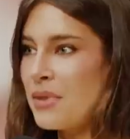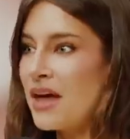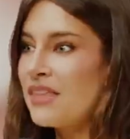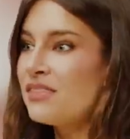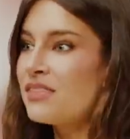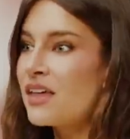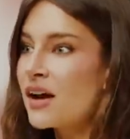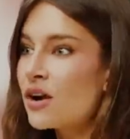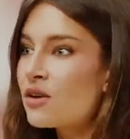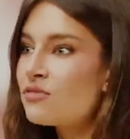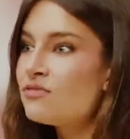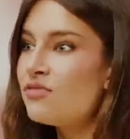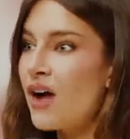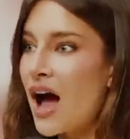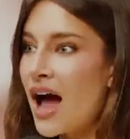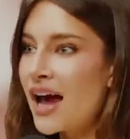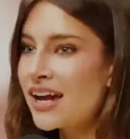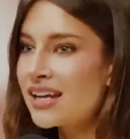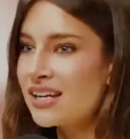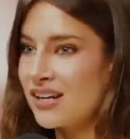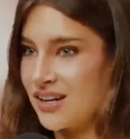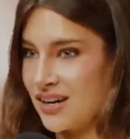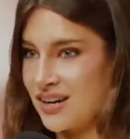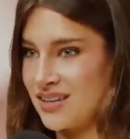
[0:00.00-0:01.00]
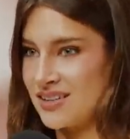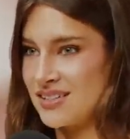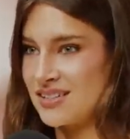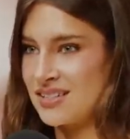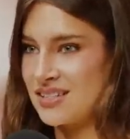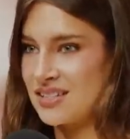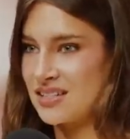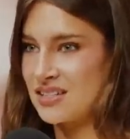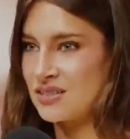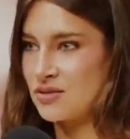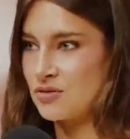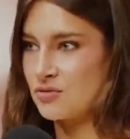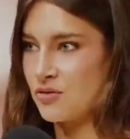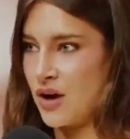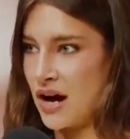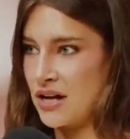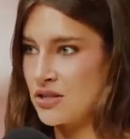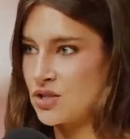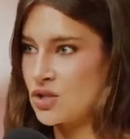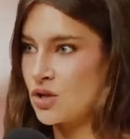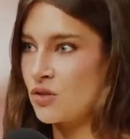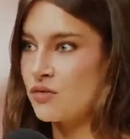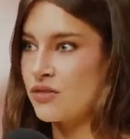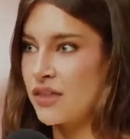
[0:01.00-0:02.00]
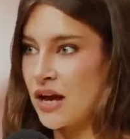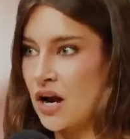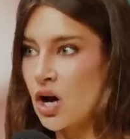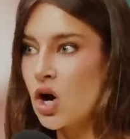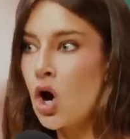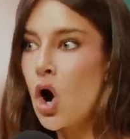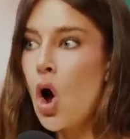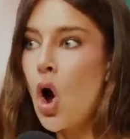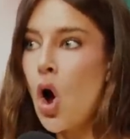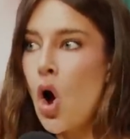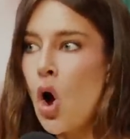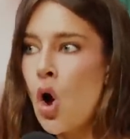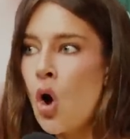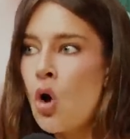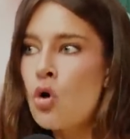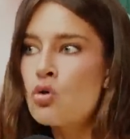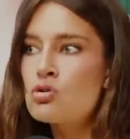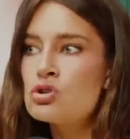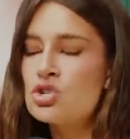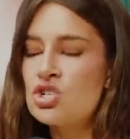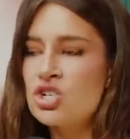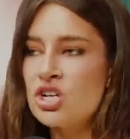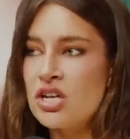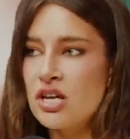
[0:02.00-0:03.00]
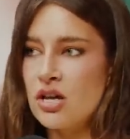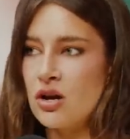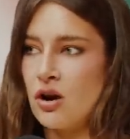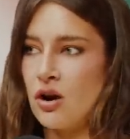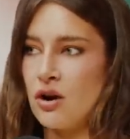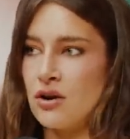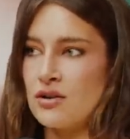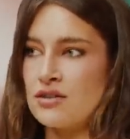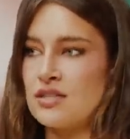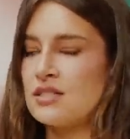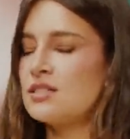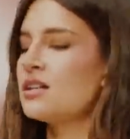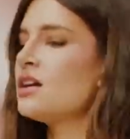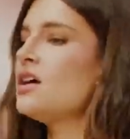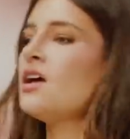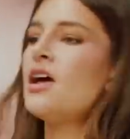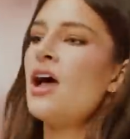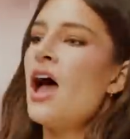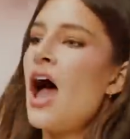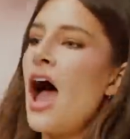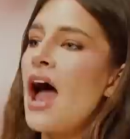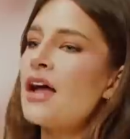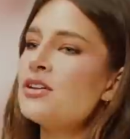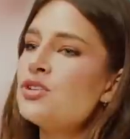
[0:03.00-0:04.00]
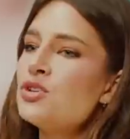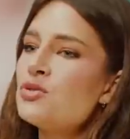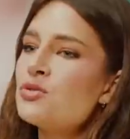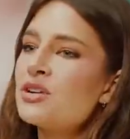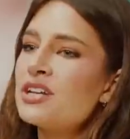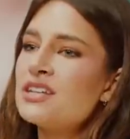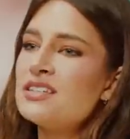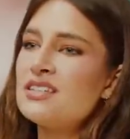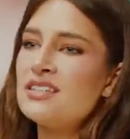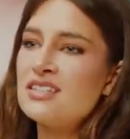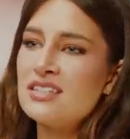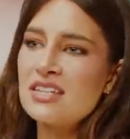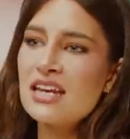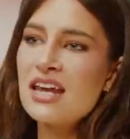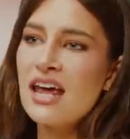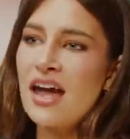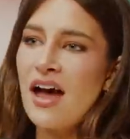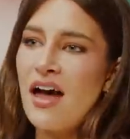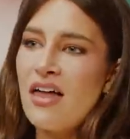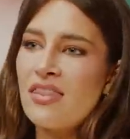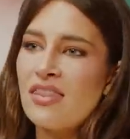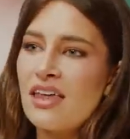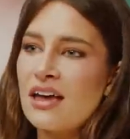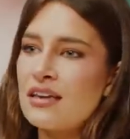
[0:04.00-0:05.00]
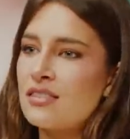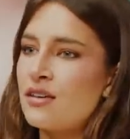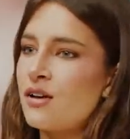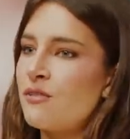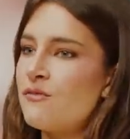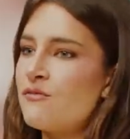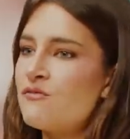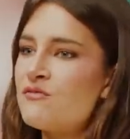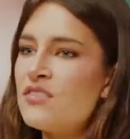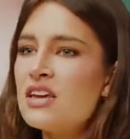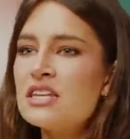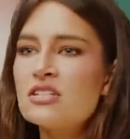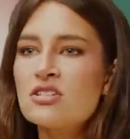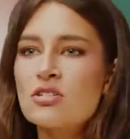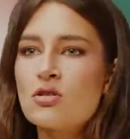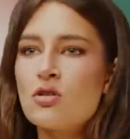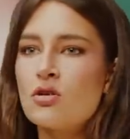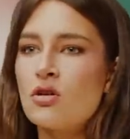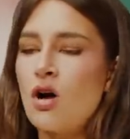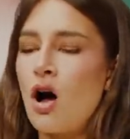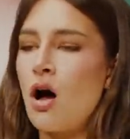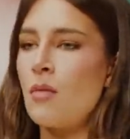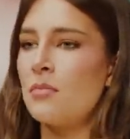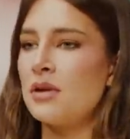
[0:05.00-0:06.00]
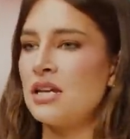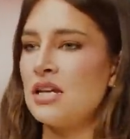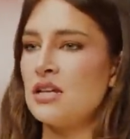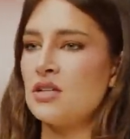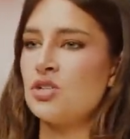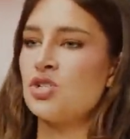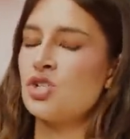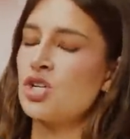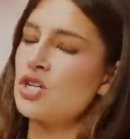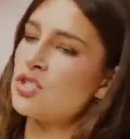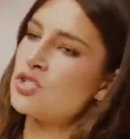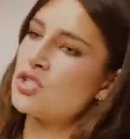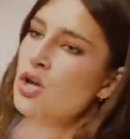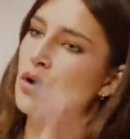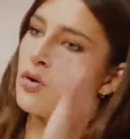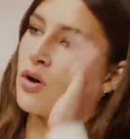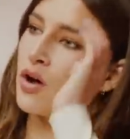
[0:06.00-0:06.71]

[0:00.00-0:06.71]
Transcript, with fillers: yep. and they're viners, right? Okay. So they're OGers, mm -hmm. and mm -hmm. you can see it. Like their physical comedy is just so